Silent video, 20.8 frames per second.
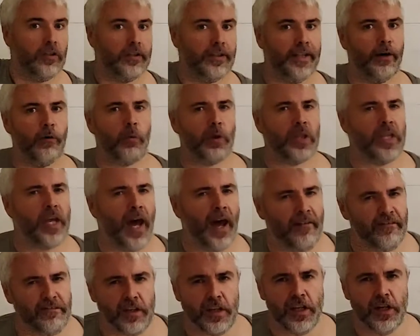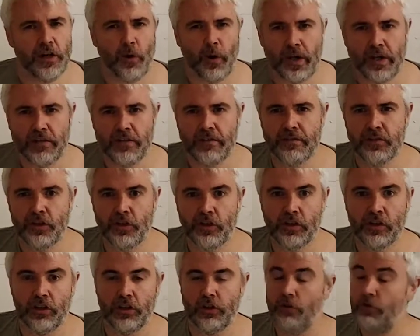Now when you have the equation of a
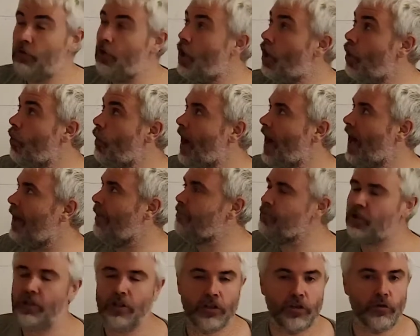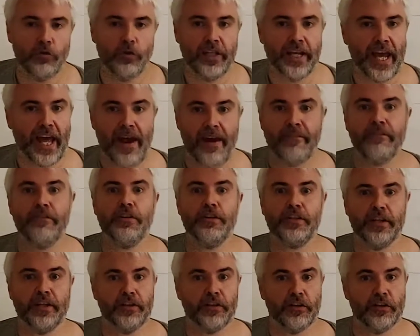circle, you know absolutely
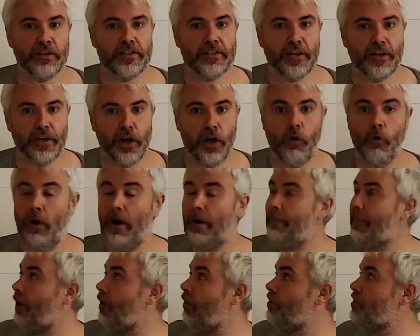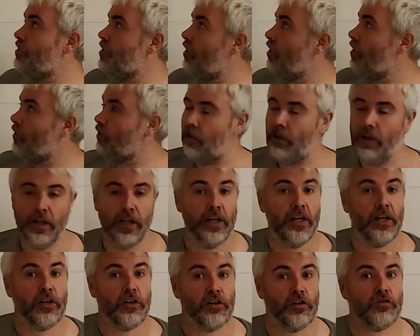everything there is to know about a circle.
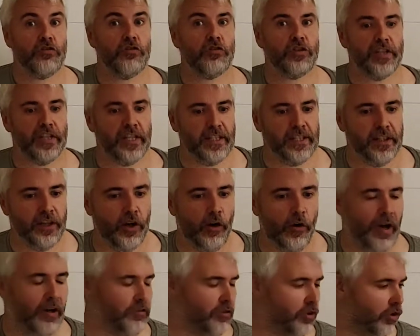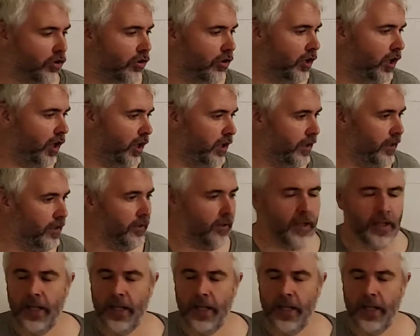You just need to know how to unlock it.